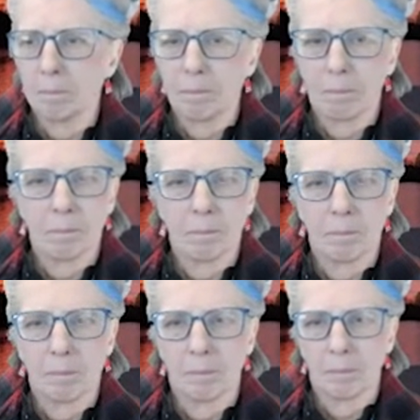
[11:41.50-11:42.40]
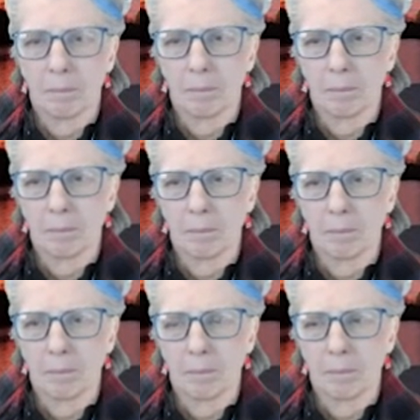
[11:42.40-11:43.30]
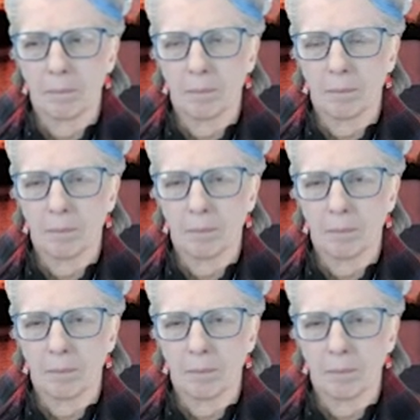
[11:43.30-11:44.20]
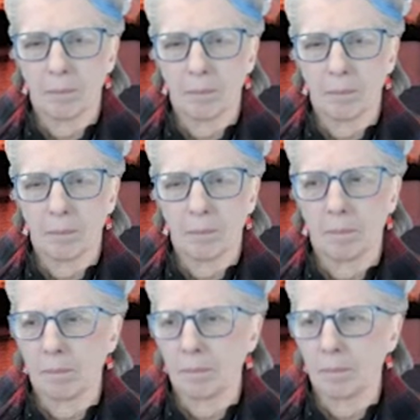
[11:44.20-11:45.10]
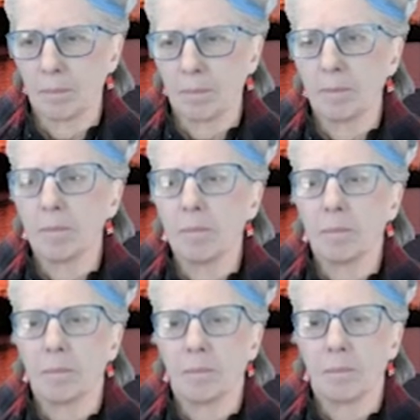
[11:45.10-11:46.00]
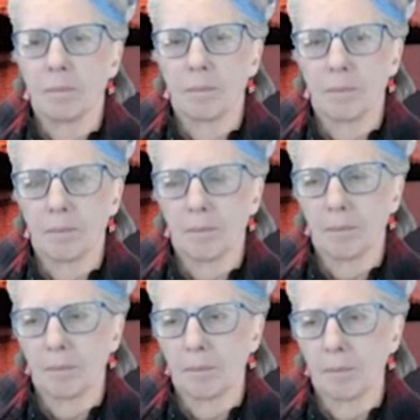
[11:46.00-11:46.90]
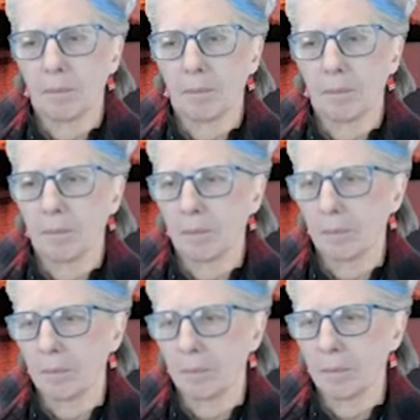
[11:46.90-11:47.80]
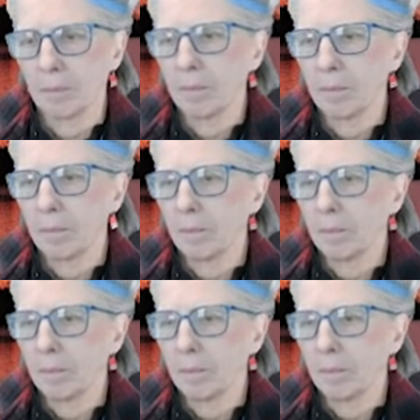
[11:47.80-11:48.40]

This person isn't speaking.